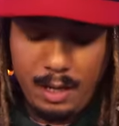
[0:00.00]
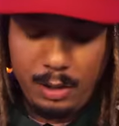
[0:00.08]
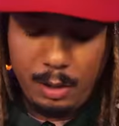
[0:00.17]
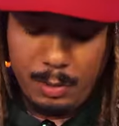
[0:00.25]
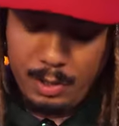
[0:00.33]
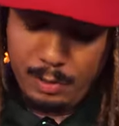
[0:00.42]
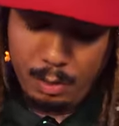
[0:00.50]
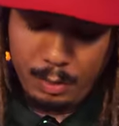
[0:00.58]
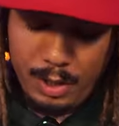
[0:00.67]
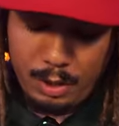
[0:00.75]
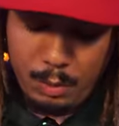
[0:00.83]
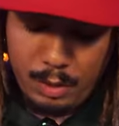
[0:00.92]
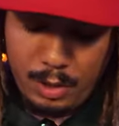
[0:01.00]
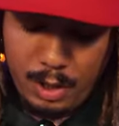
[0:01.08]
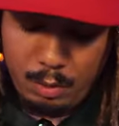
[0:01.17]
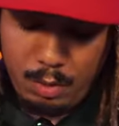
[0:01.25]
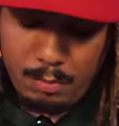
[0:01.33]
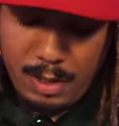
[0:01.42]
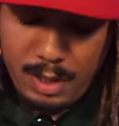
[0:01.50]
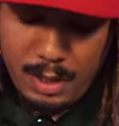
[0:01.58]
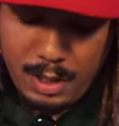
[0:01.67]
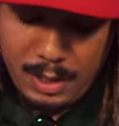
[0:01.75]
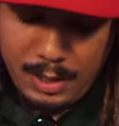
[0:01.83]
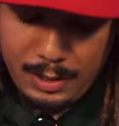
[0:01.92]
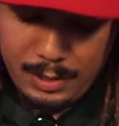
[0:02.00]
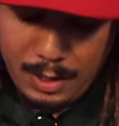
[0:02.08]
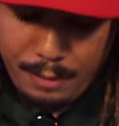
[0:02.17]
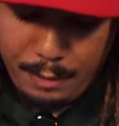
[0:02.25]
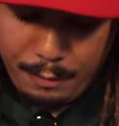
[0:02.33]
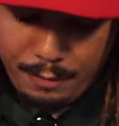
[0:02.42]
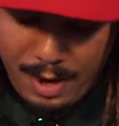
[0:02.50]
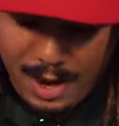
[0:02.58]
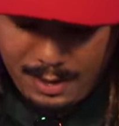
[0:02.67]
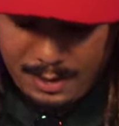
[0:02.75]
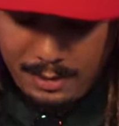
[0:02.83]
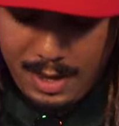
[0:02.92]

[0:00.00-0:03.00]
a little bit of a risk with this one because of the fact